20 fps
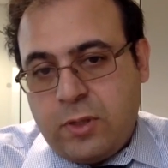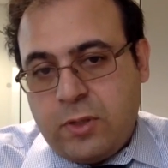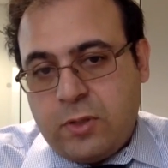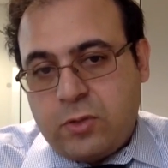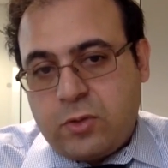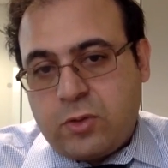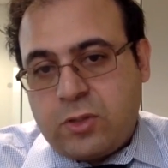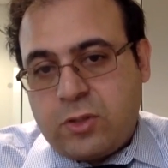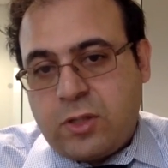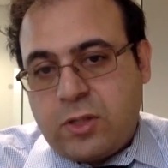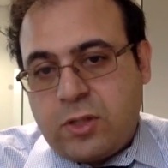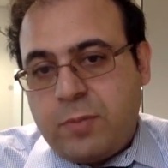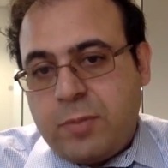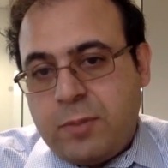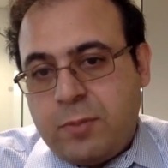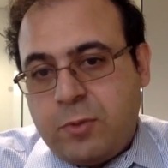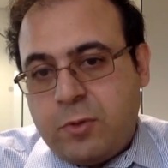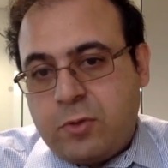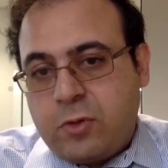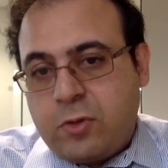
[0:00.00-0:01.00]
So some
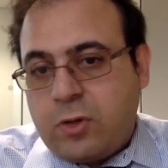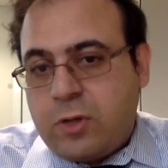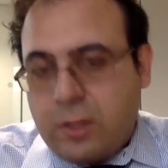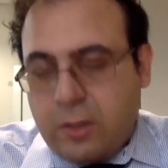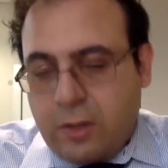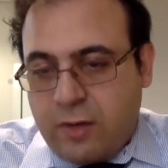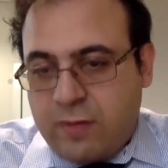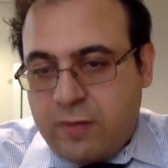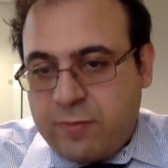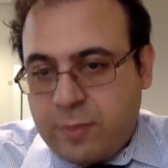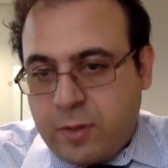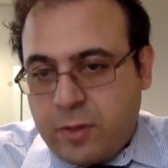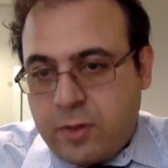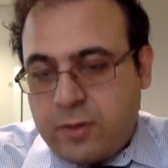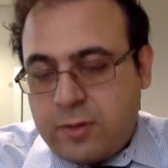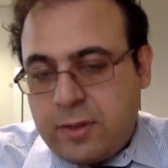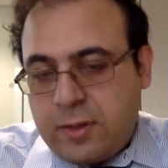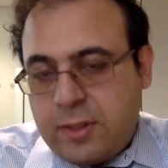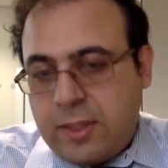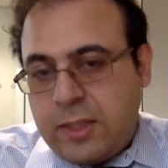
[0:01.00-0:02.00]
people turn it off part
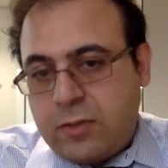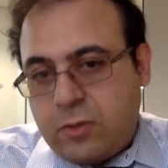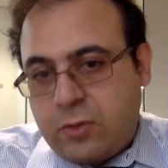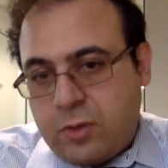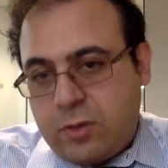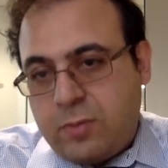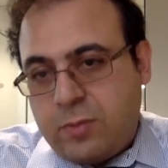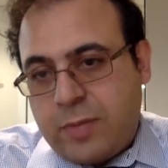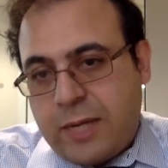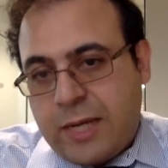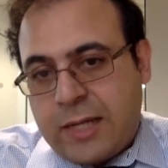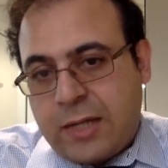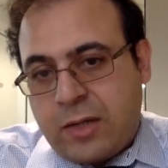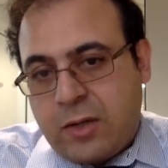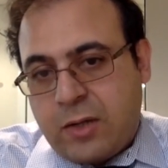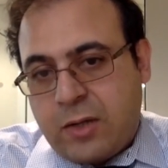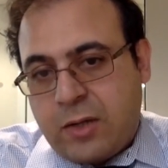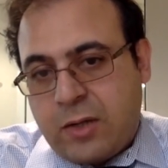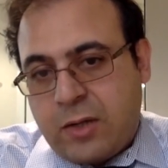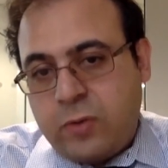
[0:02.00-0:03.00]
of the day, turn it back
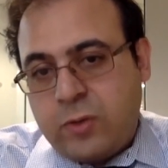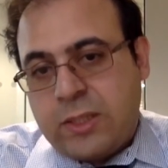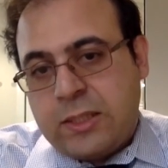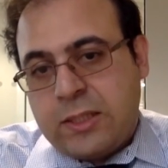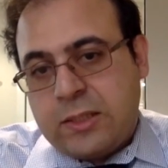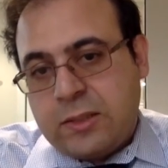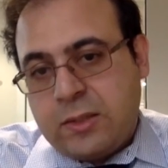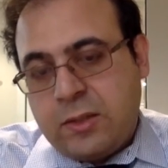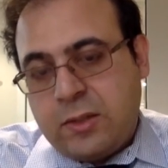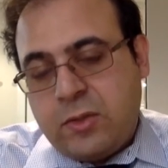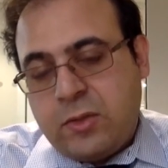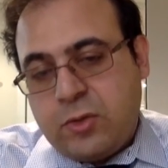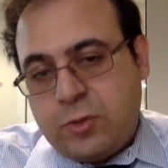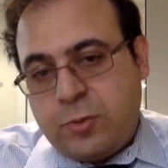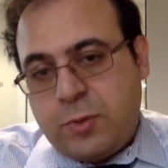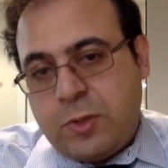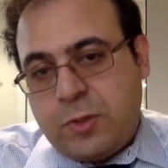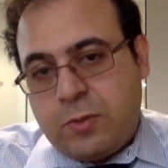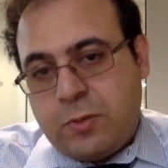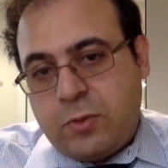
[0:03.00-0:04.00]
on. You can
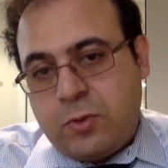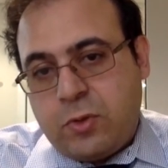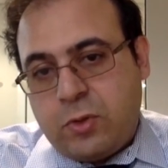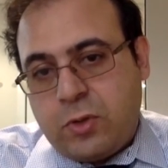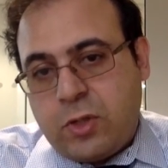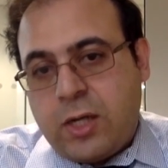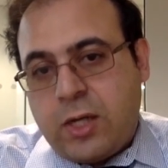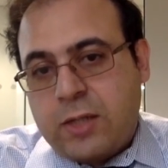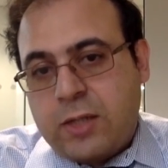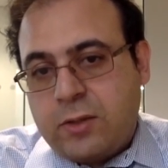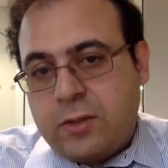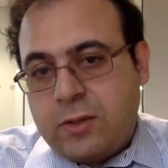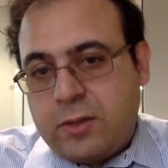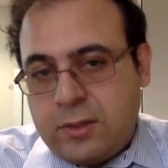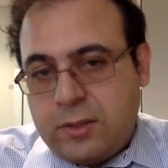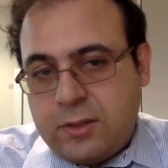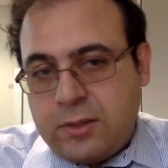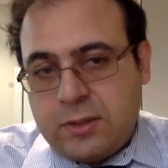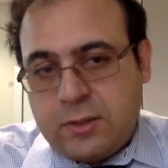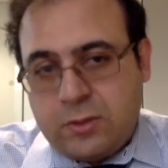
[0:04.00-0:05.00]
speak with your doctor.
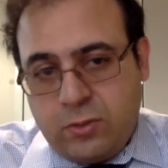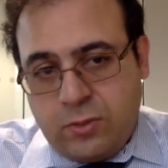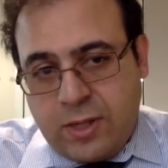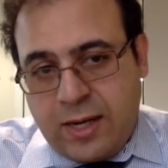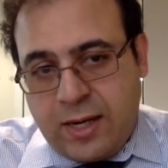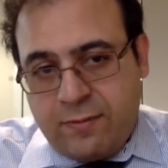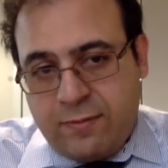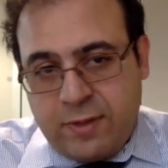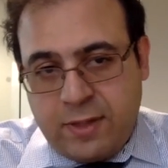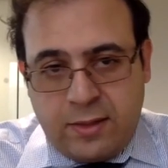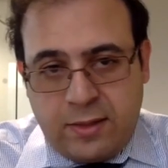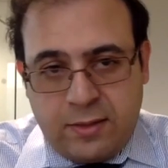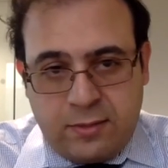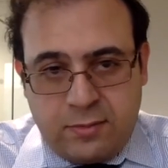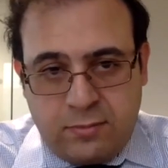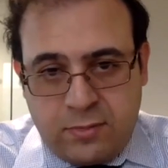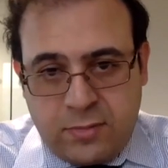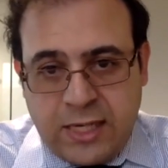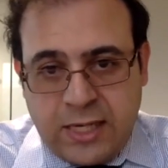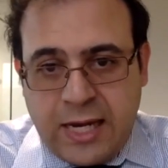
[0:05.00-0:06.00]
There's you have a
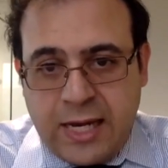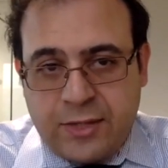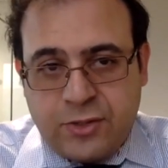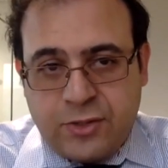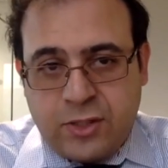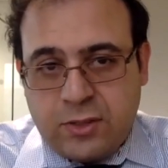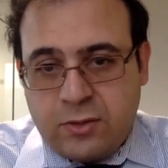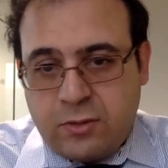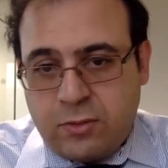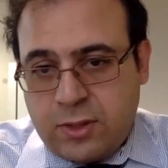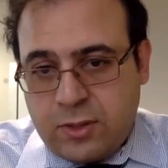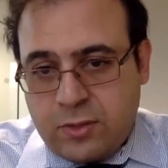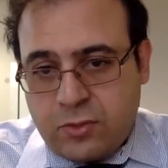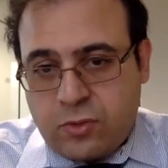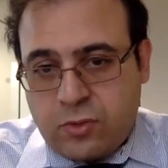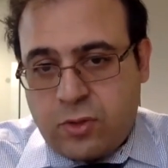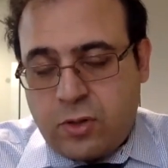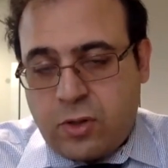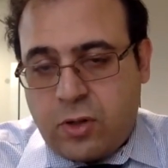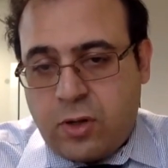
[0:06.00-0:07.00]
gadget. You can
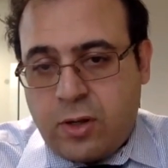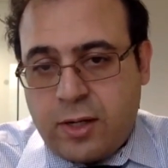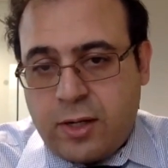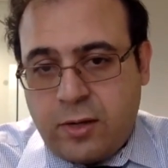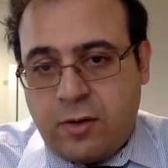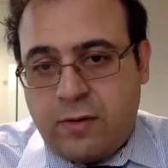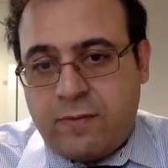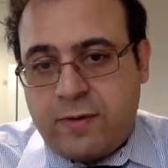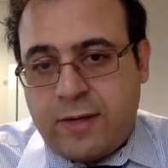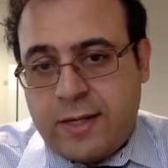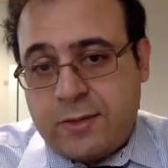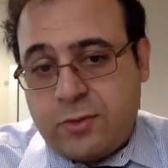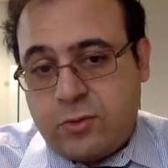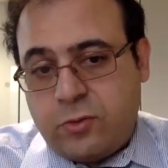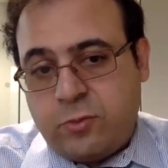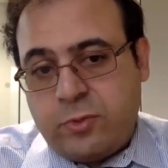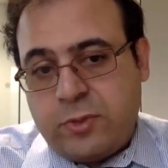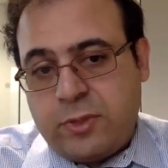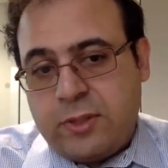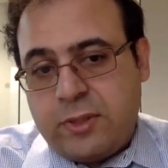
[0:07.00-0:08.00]
turn it on and off as you
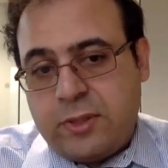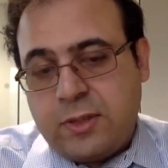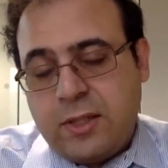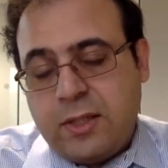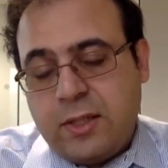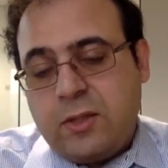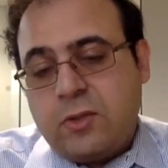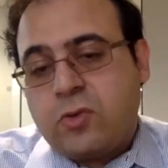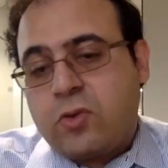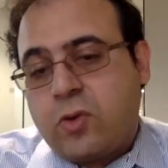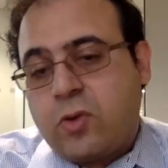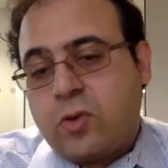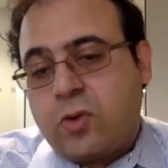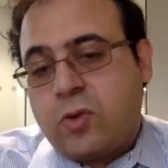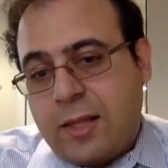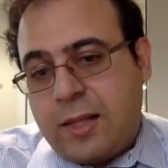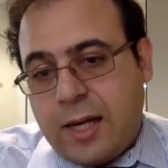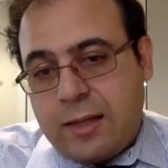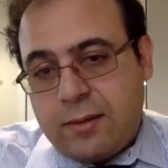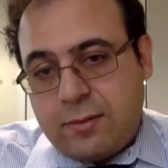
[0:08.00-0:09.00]
please. Try
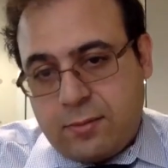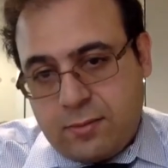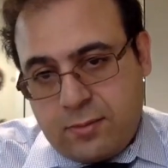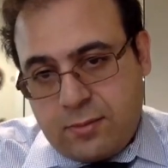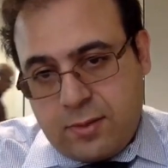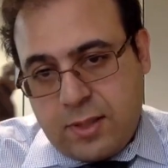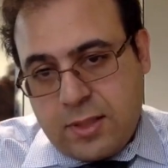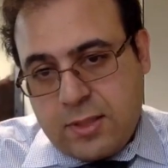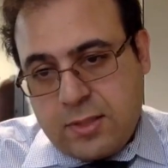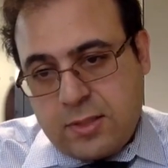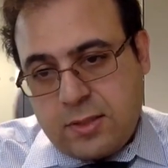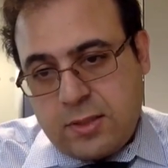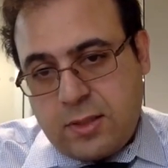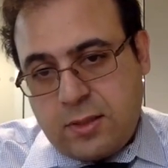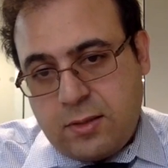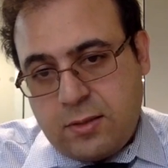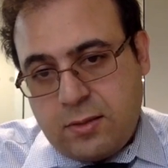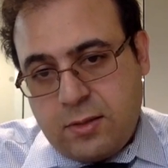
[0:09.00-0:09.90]
that and see.